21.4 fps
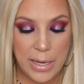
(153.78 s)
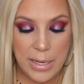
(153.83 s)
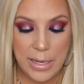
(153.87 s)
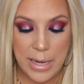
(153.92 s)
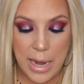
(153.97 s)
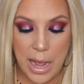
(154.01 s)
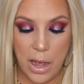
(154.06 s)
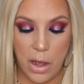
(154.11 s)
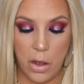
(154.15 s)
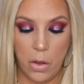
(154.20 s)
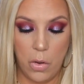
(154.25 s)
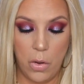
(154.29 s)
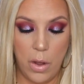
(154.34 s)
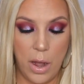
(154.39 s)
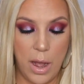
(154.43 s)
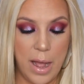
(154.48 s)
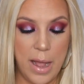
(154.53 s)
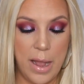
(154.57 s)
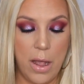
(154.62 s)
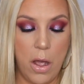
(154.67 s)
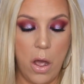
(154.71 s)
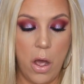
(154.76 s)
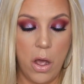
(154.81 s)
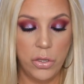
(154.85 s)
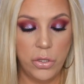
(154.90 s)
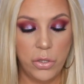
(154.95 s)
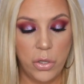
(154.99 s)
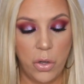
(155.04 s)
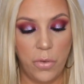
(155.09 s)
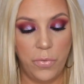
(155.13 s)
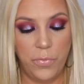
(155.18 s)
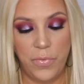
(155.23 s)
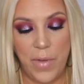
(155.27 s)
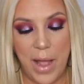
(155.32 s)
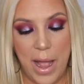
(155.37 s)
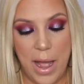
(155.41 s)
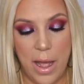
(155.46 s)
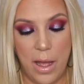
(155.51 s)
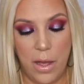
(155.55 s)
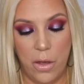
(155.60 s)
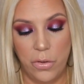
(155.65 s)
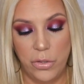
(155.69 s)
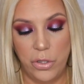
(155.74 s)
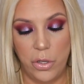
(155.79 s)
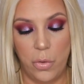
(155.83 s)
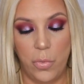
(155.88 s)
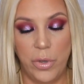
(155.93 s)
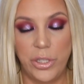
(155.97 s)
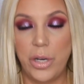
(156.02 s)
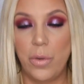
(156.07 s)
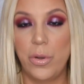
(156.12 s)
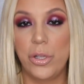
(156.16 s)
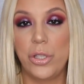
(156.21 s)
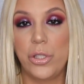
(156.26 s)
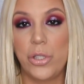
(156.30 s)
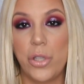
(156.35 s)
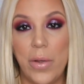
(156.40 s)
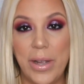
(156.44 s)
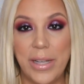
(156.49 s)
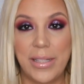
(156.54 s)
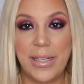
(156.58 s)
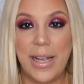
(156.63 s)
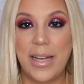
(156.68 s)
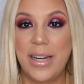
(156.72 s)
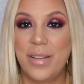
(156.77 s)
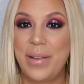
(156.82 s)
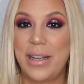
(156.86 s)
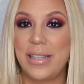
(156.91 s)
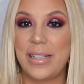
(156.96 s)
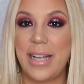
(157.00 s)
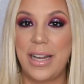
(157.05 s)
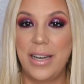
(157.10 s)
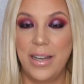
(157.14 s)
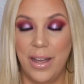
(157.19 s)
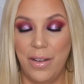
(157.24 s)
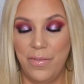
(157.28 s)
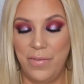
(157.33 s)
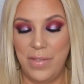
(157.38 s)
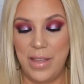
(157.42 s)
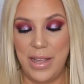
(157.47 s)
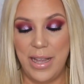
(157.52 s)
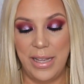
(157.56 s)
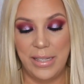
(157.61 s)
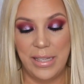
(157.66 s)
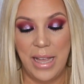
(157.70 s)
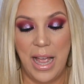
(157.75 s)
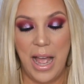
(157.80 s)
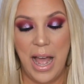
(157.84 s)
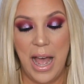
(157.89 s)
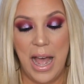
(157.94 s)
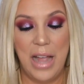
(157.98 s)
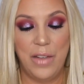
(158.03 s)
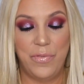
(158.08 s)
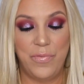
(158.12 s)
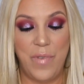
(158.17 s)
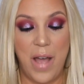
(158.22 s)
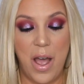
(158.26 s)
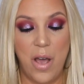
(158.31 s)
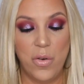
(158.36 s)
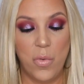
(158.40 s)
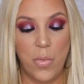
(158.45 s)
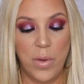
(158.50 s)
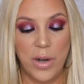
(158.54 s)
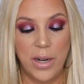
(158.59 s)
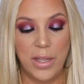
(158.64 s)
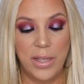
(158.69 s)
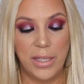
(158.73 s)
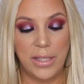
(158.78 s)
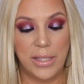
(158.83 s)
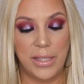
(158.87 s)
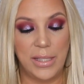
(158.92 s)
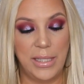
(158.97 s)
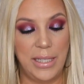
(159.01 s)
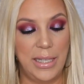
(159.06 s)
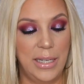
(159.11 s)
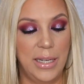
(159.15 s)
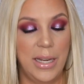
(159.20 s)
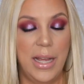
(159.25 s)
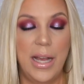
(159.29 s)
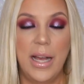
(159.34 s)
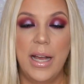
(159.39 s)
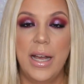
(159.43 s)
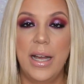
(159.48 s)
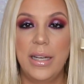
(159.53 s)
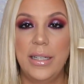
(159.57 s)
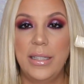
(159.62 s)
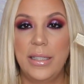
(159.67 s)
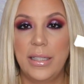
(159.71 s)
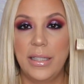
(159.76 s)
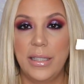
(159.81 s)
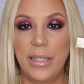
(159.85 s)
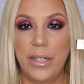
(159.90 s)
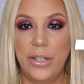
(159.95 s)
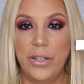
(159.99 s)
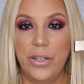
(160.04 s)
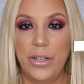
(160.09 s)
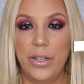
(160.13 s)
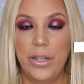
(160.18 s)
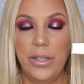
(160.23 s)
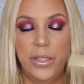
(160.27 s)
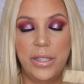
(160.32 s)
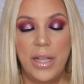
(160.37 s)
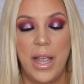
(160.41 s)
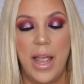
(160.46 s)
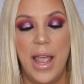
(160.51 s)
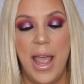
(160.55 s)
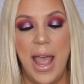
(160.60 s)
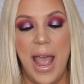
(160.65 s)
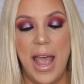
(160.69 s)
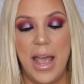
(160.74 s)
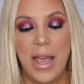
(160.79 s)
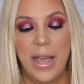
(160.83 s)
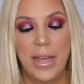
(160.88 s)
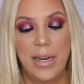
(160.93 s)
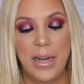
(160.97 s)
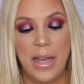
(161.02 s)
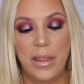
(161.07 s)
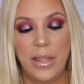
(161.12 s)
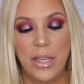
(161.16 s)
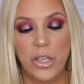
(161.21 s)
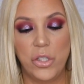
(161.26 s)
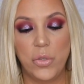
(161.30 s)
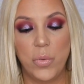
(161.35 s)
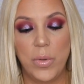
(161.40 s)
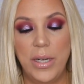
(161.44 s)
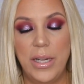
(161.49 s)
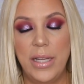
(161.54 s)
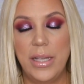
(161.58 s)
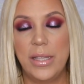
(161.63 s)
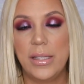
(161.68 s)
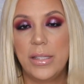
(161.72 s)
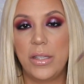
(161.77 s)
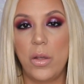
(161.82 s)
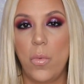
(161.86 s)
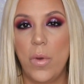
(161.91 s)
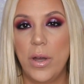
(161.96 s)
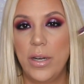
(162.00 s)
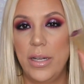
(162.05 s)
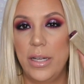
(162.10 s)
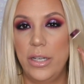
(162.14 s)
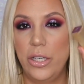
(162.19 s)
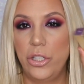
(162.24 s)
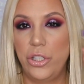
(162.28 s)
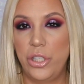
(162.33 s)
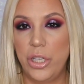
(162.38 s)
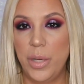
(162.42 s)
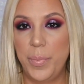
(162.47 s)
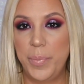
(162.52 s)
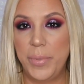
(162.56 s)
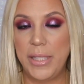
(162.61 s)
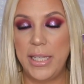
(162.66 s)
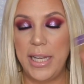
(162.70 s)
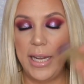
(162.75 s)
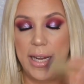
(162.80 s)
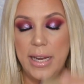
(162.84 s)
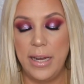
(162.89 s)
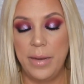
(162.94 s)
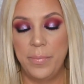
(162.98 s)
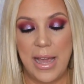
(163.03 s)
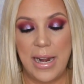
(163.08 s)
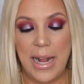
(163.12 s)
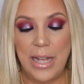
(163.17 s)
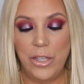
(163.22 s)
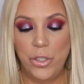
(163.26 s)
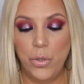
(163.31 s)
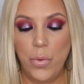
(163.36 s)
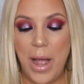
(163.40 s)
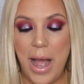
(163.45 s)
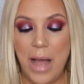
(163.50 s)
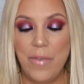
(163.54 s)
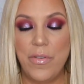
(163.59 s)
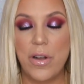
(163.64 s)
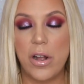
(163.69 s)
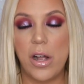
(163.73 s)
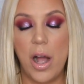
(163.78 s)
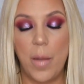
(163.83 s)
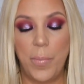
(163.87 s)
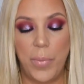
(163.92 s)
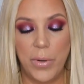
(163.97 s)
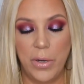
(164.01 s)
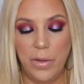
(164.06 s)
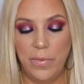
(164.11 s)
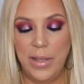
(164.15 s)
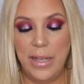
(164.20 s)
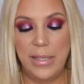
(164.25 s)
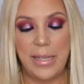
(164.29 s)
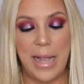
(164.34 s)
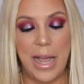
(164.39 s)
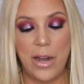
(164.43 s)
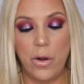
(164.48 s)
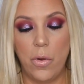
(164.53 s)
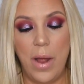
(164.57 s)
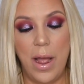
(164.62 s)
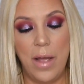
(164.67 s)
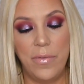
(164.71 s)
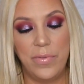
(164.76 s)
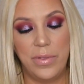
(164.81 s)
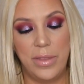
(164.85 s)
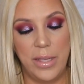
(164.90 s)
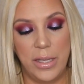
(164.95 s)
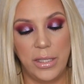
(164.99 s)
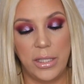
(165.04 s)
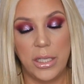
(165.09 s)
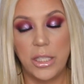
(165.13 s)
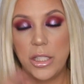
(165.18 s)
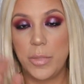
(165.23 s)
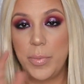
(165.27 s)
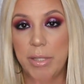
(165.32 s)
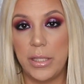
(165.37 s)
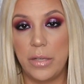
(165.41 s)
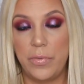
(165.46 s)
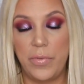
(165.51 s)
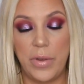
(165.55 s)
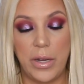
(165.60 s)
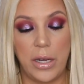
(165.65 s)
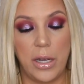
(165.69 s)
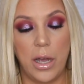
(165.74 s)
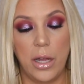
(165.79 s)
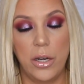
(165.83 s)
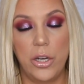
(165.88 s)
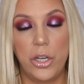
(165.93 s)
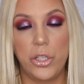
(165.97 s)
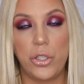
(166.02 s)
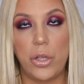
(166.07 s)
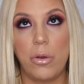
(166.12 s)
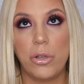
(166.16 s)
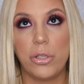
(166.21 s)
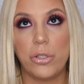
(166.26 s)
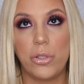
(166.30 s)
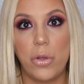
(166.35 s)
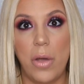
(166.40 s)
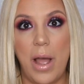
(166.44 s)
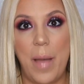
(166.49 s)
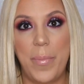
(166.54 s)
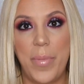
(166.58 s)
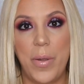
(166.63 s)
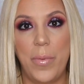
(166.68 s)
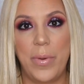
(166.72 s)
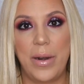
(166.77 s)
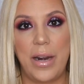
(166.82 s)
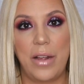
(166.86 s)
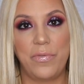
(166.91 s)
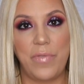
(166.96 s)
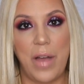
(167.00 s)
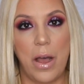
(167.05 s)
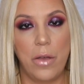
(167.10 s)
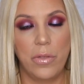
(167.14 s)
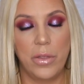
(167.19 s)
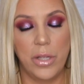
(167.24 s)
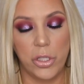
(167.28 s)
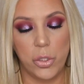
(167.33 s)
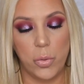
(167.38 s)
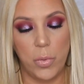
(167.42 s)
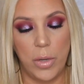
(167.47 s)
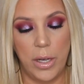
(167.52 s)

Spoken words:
Now, I also found, which I was so excited because I love these, I found one of the Stila Glitters, and this one is the one in Gypsy. And I do have a couple of these. I don't have this specific color, so I was so happy when I found this